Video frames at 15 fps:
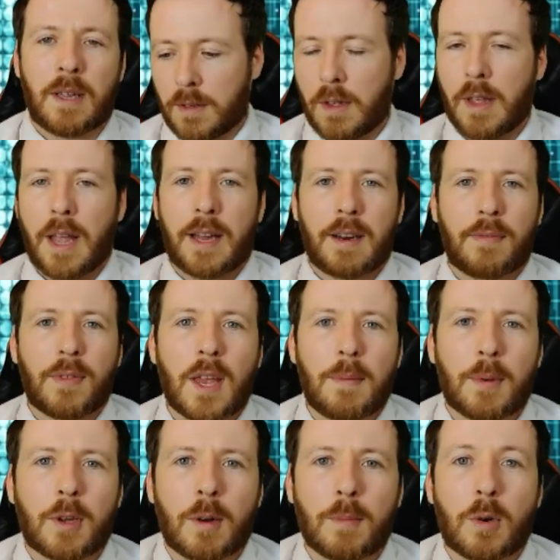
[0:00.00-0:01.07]
And if they
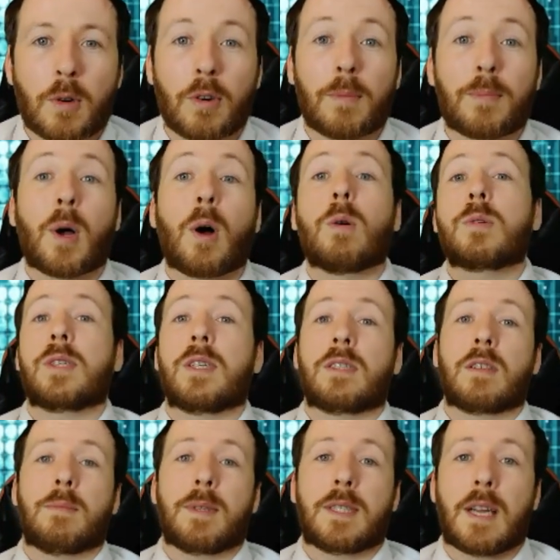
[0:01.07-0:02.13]
become corrupt, the whole
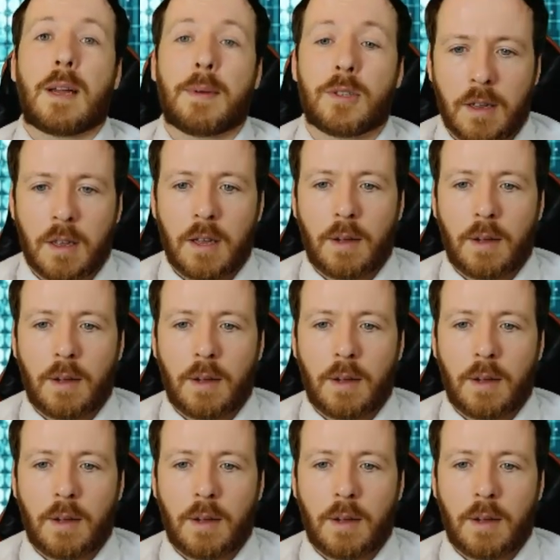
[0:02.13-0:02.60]
system is damaged.